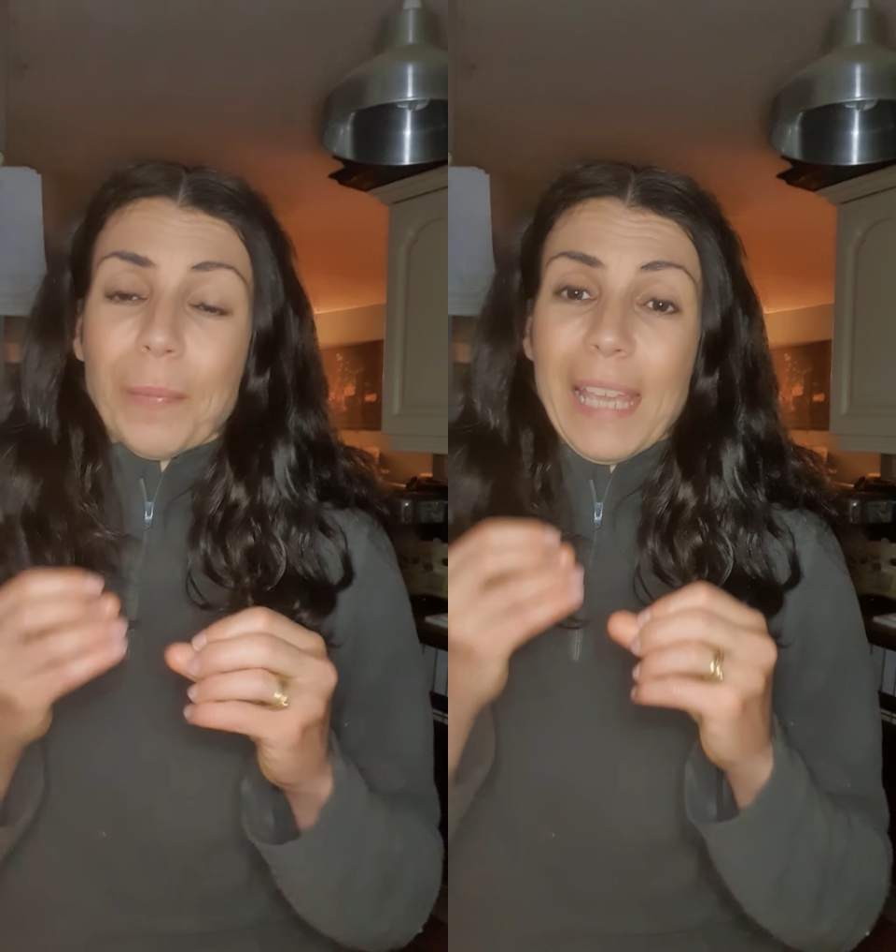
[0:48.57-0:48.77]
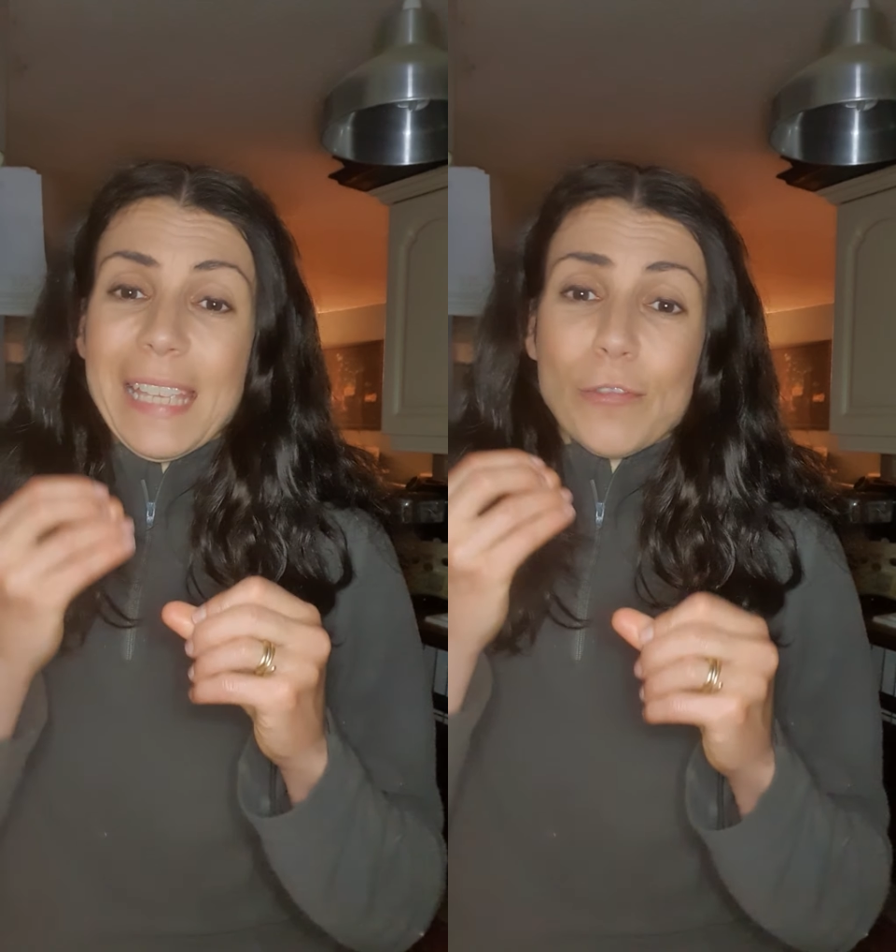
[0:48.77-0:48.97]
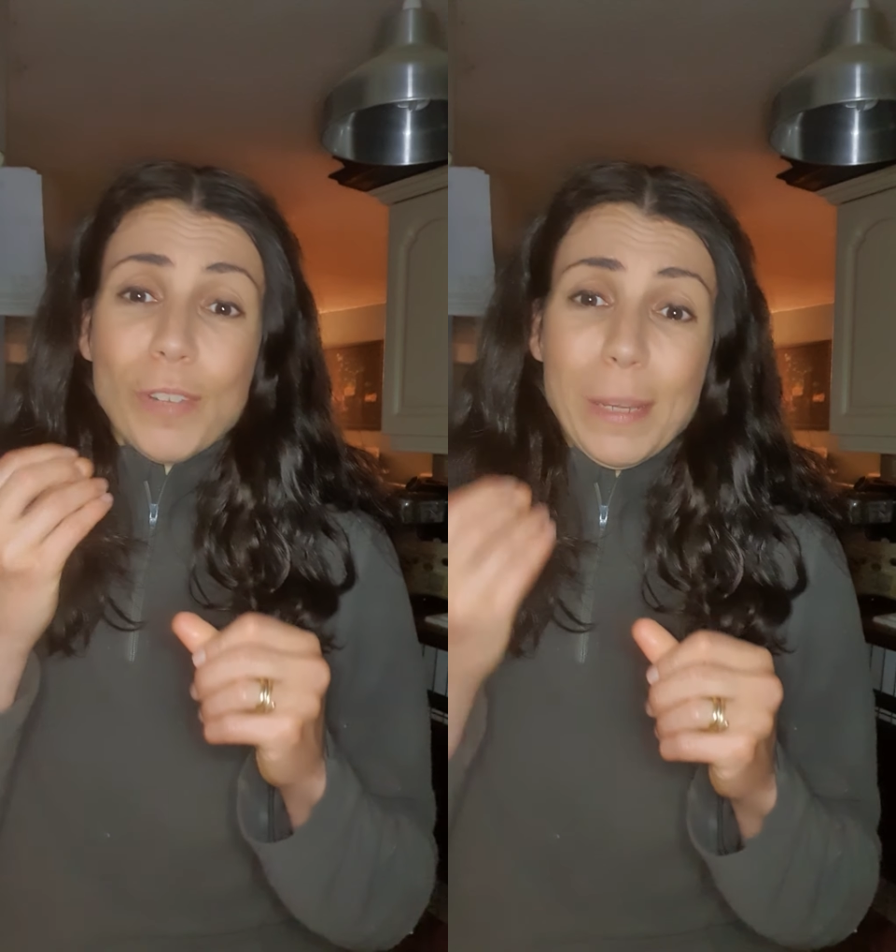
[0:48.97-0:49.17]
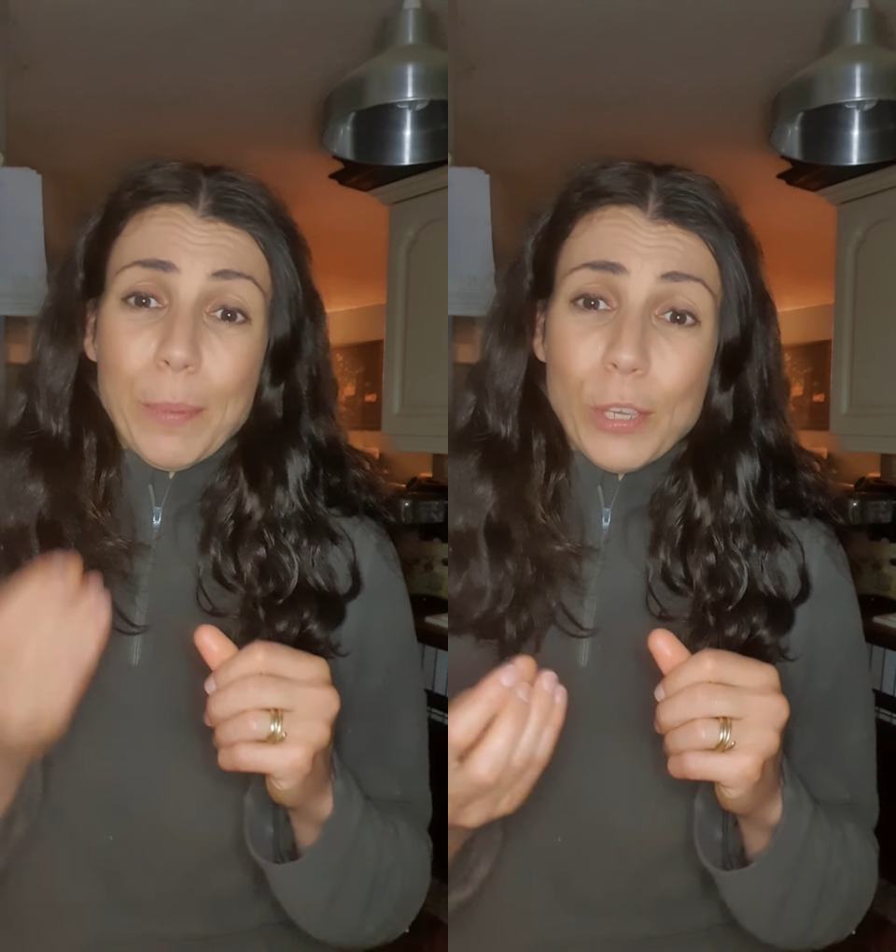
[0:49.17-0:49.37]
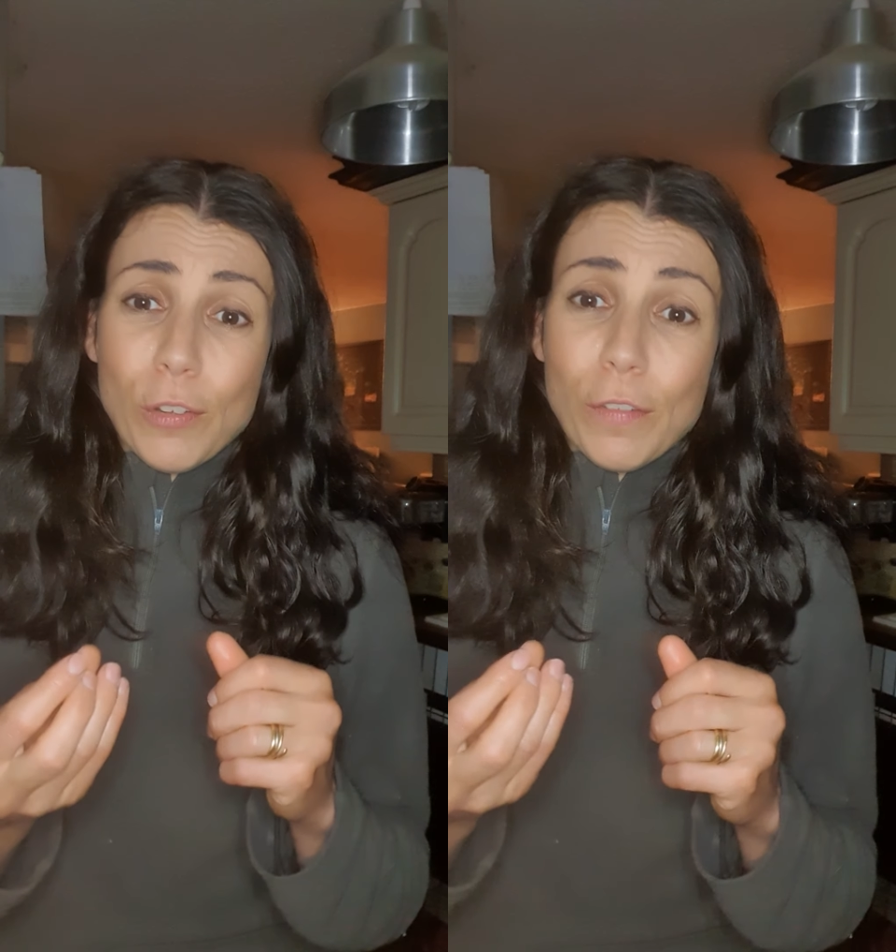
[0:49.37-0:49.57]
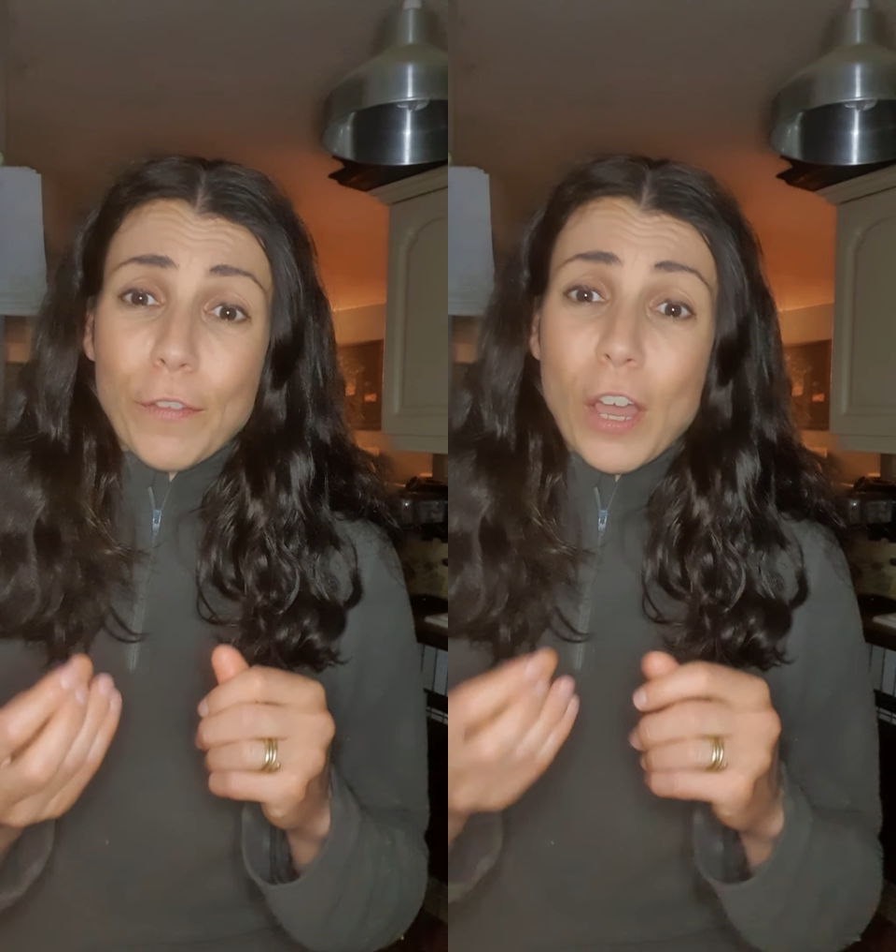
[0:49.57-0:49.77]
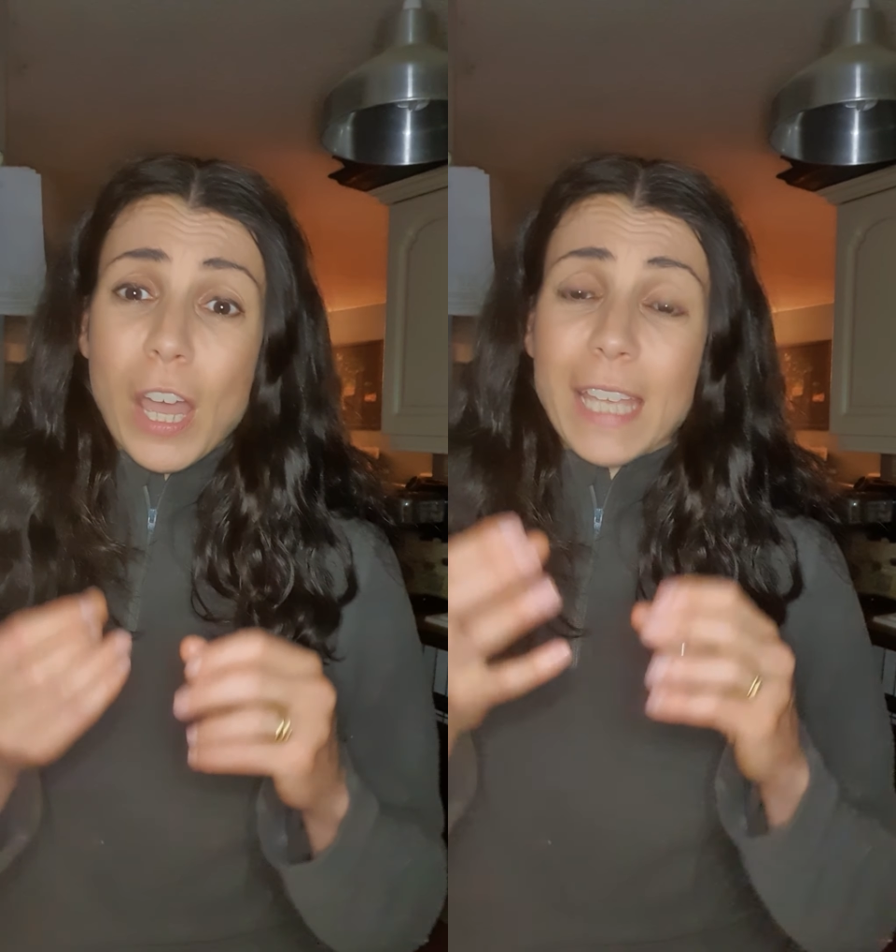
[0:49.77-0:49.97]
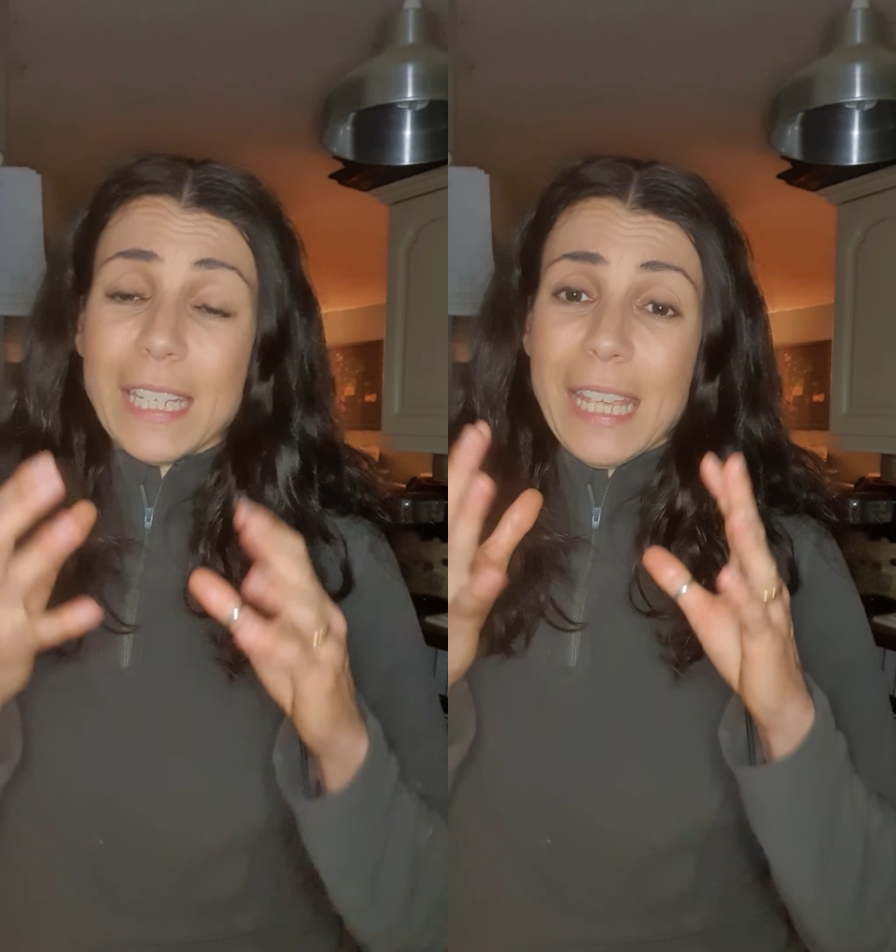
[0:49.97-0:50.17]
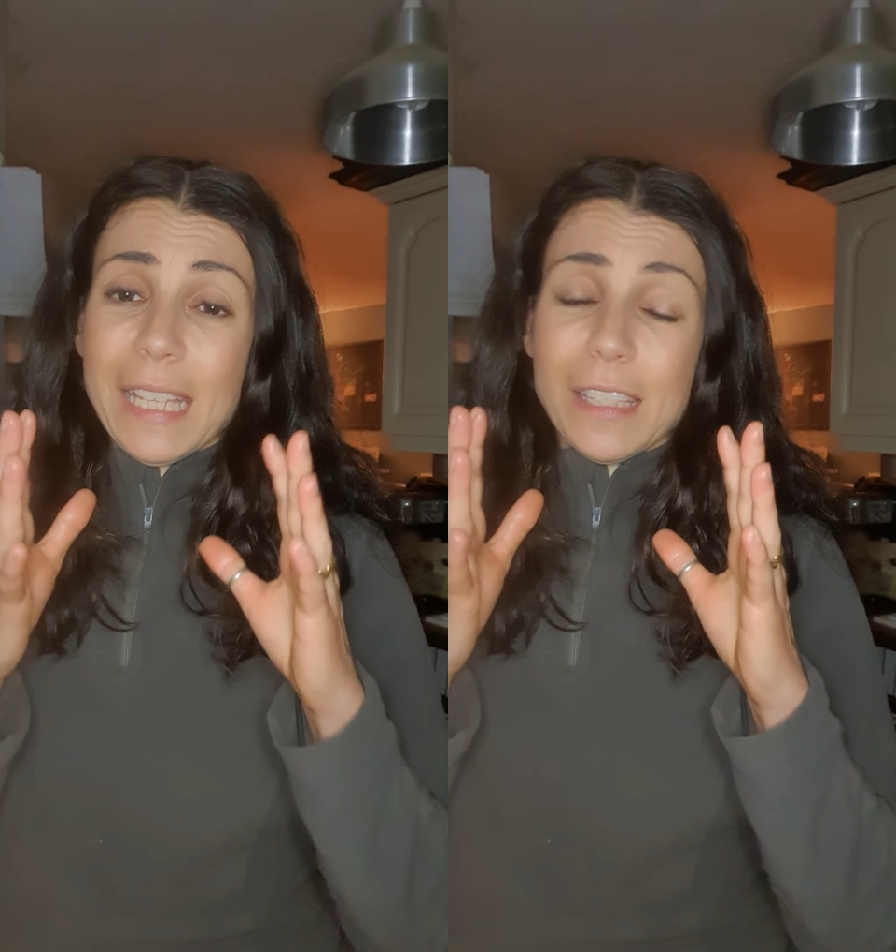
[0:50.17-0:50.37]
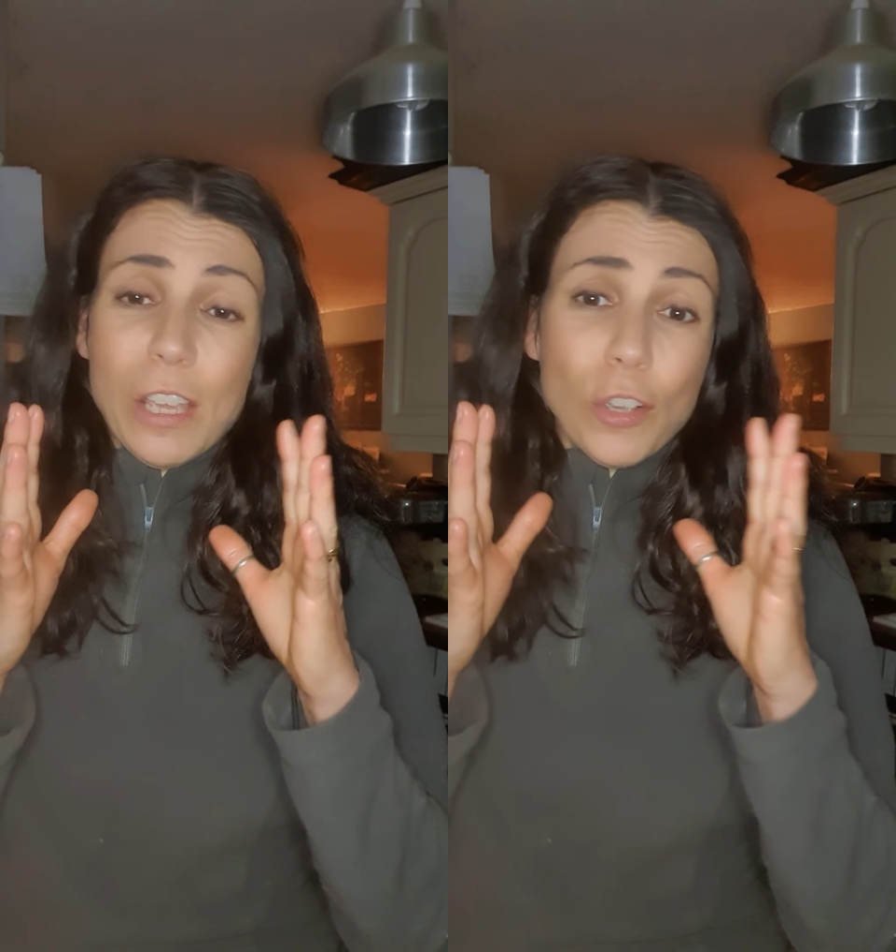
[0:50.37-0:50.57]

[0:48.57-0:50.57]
it's really purified it's